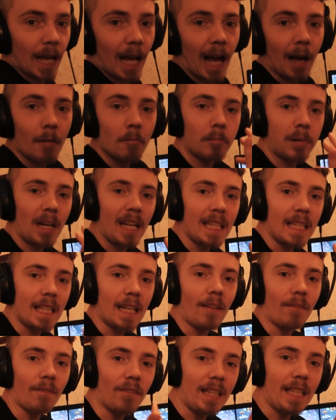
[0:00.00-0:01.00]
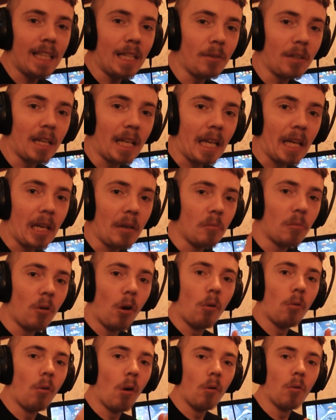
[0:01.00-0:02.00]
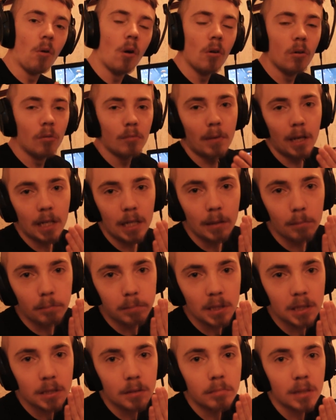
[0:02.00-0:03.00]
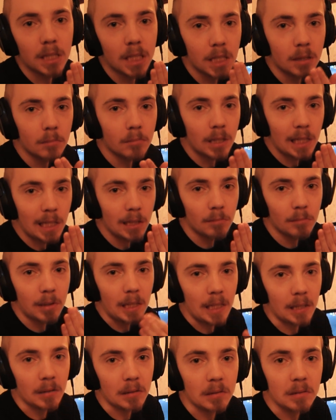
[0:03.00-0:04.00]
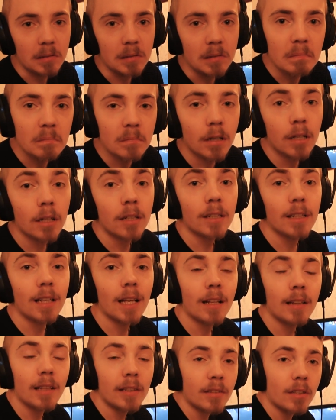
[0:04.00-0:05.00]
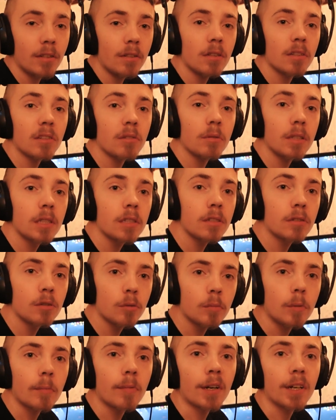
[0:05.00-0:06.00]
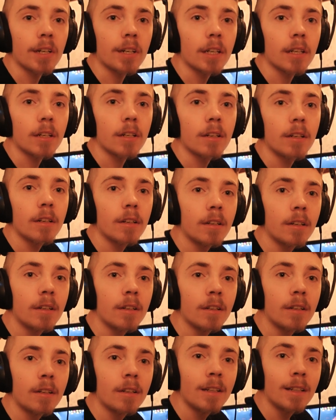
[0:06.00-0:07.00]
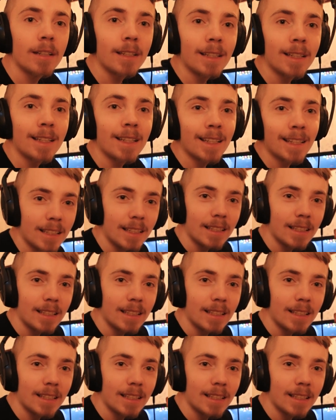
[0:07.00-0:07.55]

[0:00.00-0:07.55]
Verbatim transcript: I'm playing a video game, woo! My lip is getting better, better. But let's go to the Swedish supermarket. Okay.